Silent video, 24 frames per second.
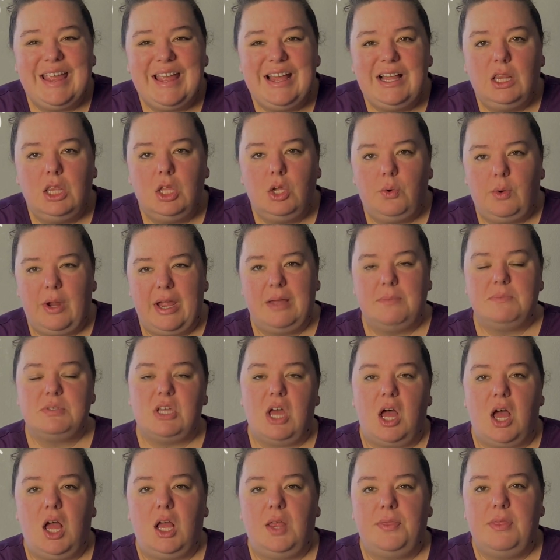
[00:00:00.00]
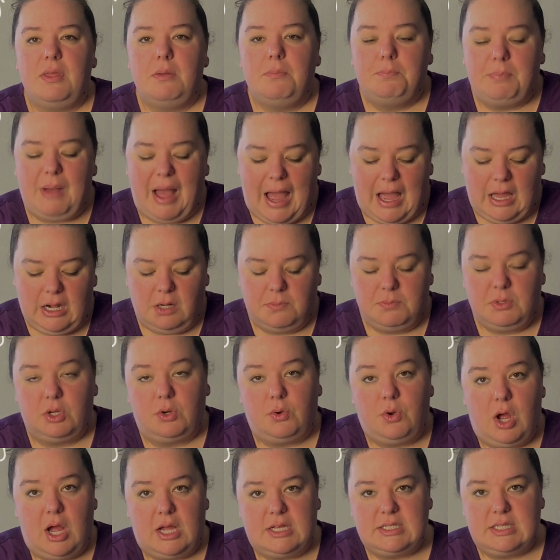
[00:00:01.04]
kilograms on the bottom to
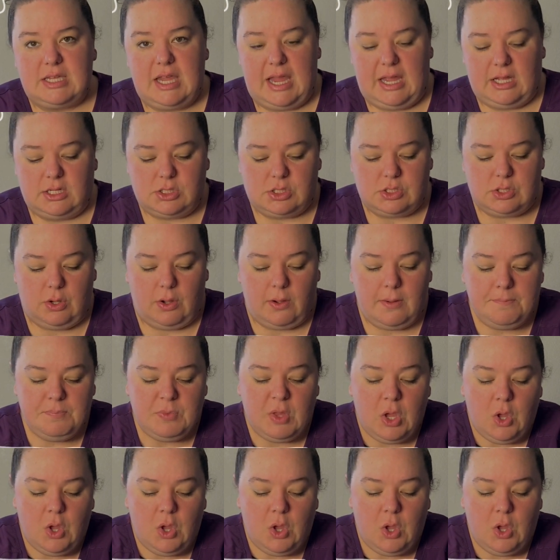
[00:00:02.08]
cross cancel.